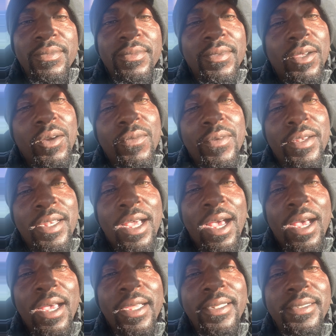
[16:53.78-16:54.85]

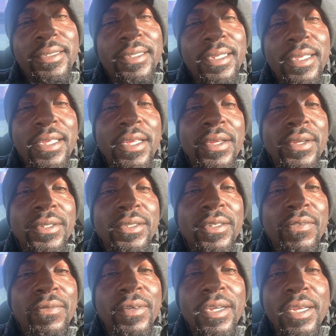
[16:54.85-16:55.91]
10 years of
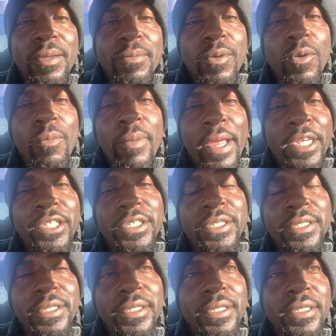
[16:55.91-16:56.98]
fucking
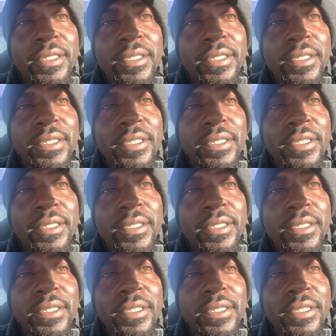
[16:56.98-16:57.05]
probation.